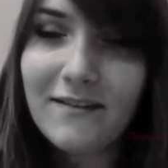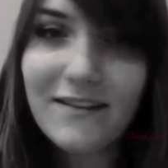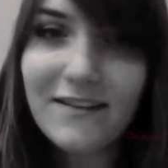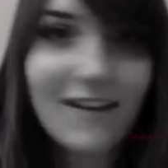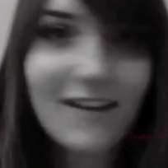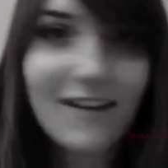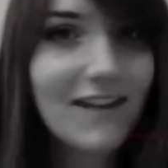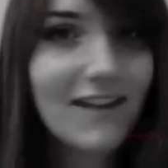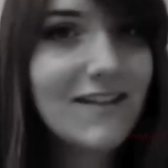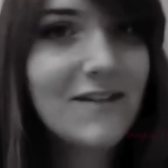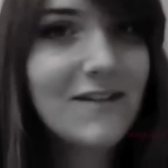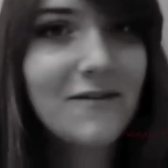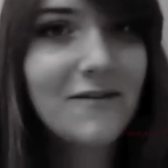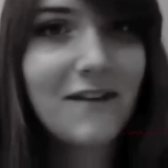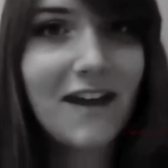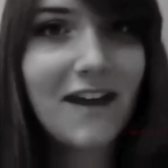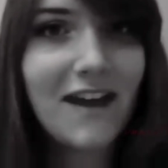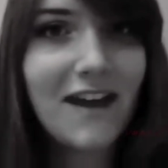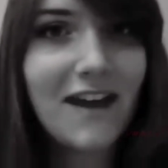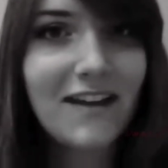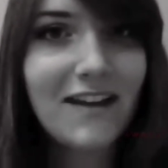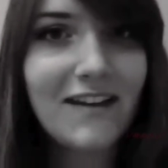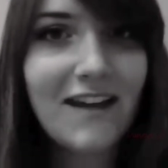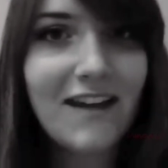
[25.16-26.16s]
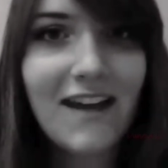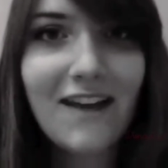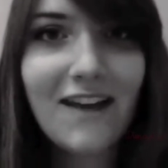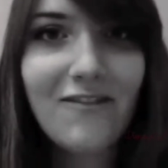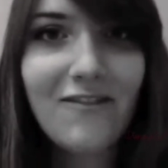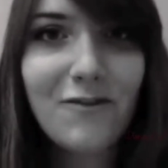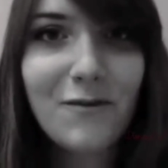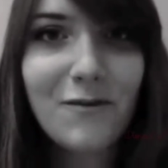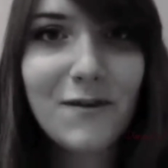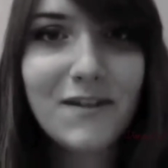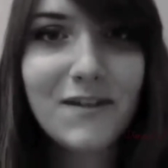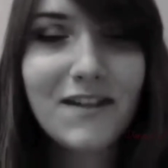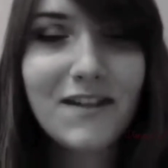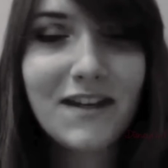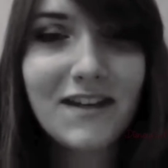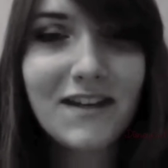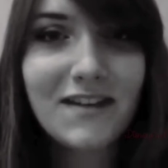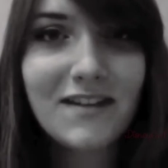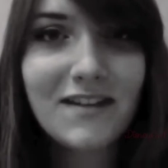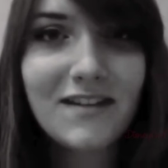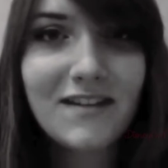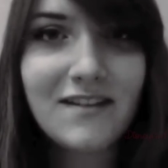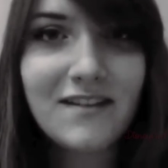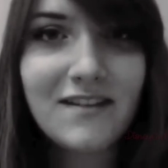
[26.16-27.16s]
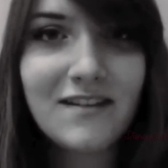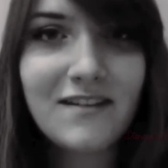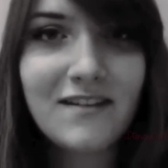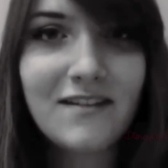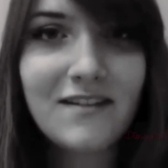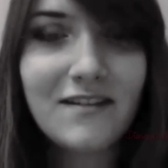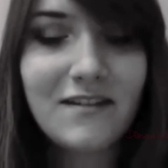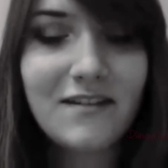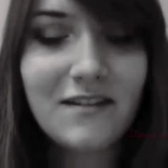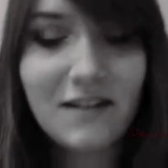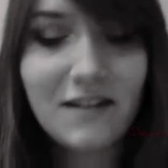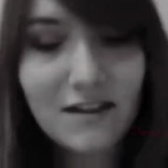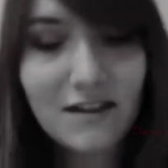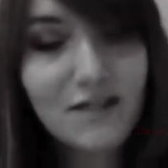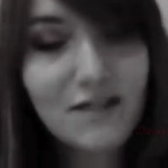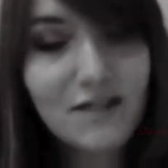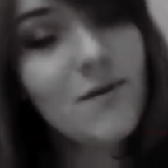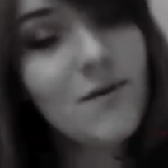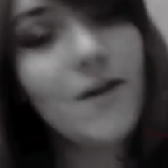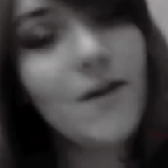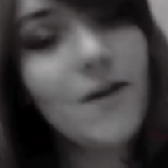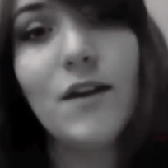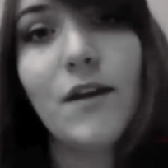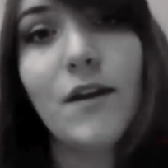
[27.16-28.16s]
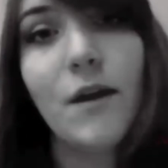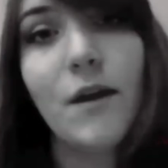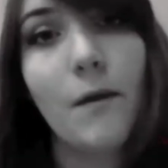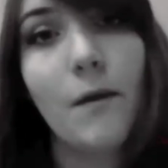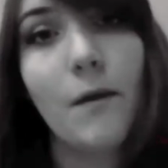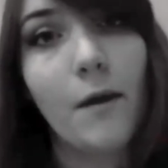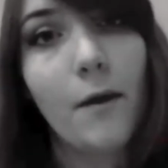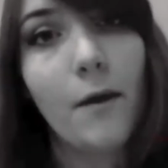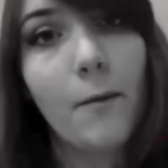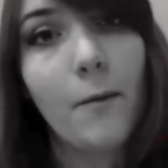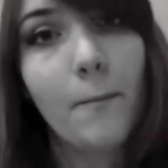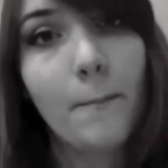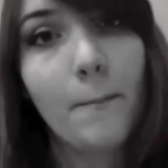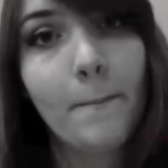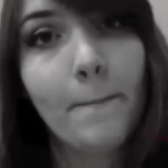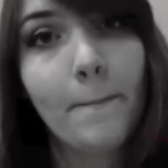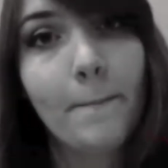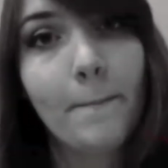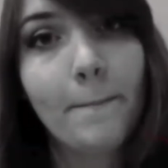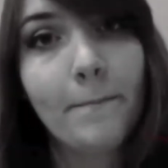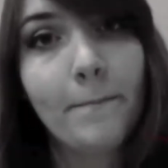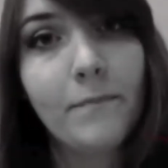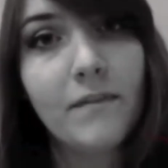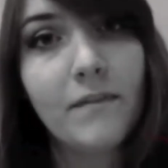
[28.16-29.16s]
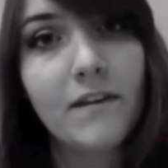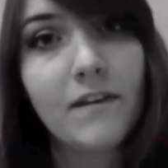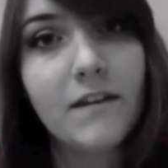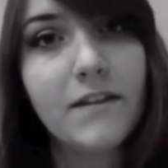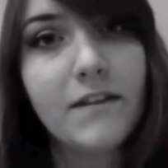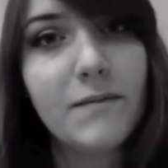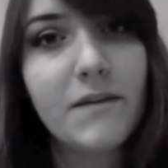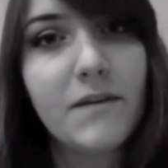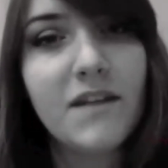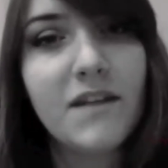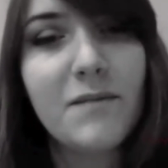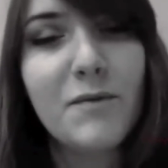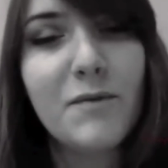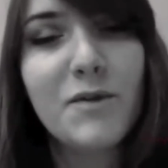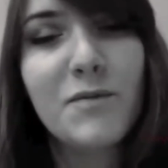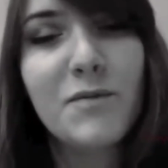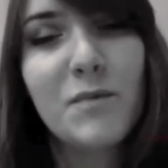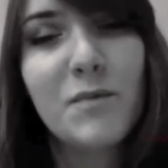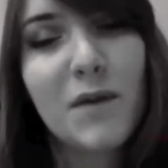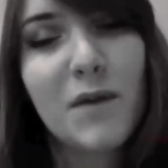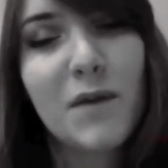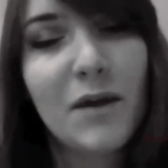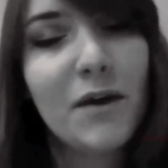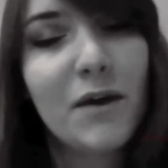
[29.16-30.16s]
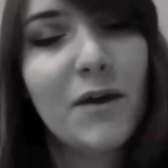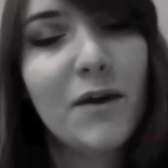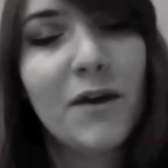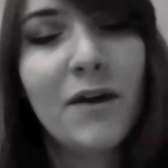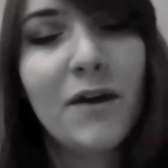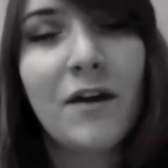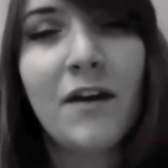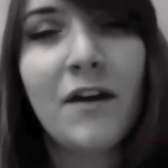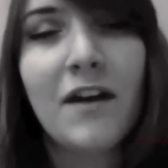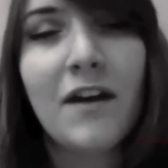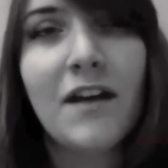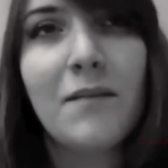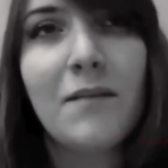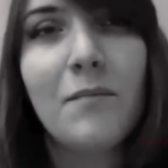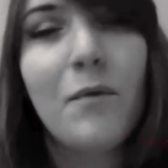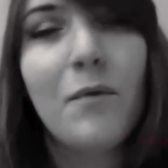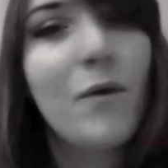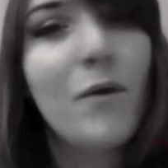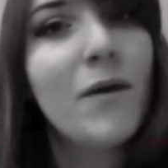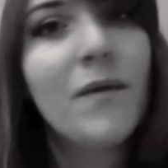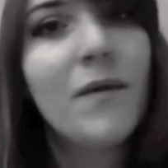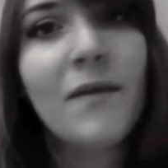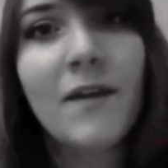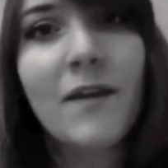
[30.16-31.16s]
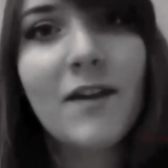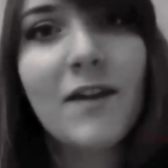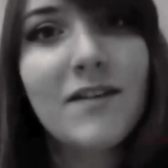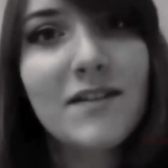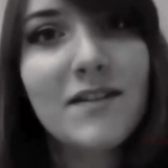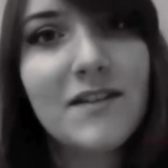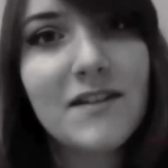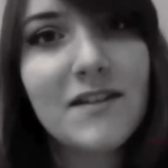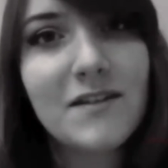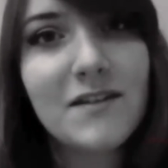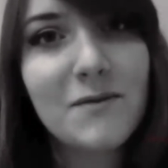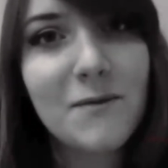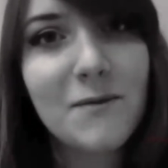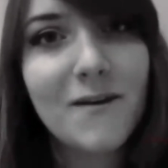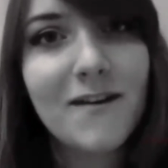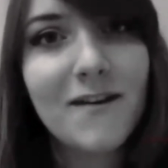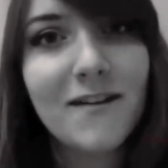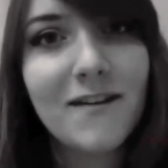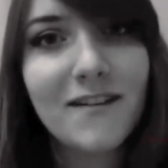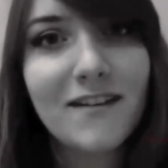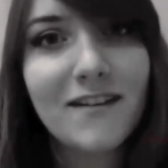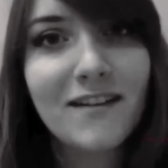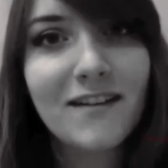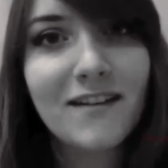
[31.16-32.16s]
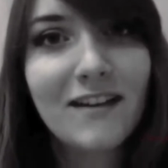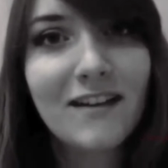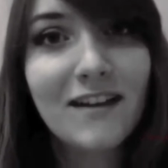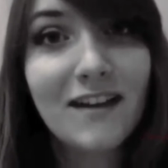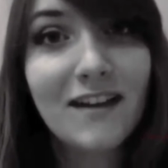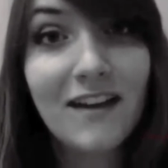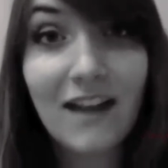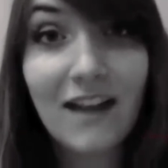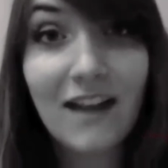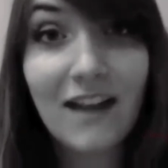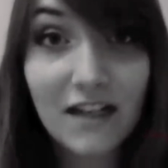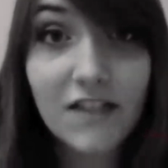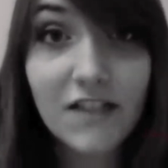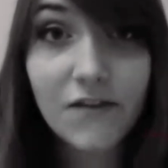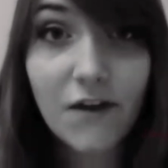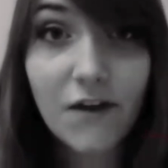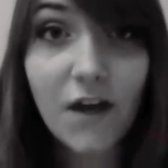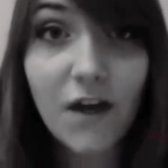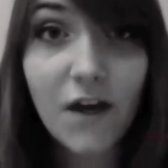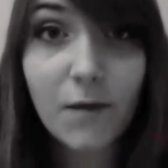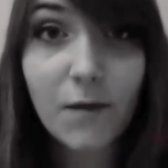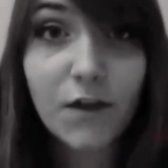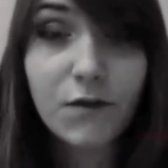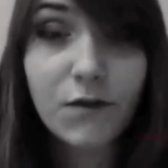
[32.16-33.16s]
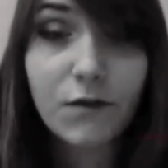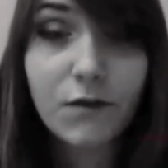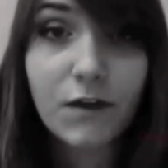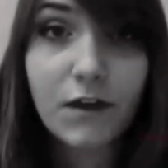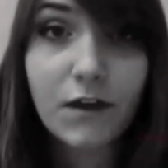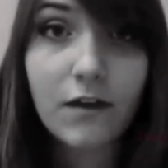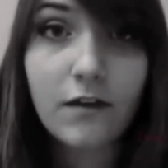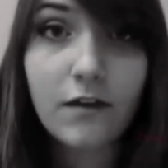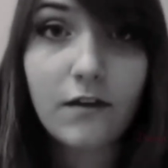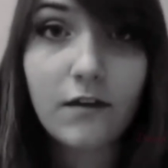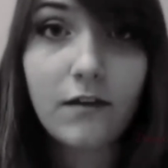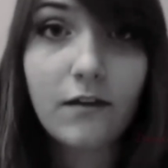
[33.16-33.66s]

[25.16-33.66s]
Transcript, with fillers: That's okay. Not everyone does. It's really no, though. It's one of the most pure and important things in this world. And it's very much real.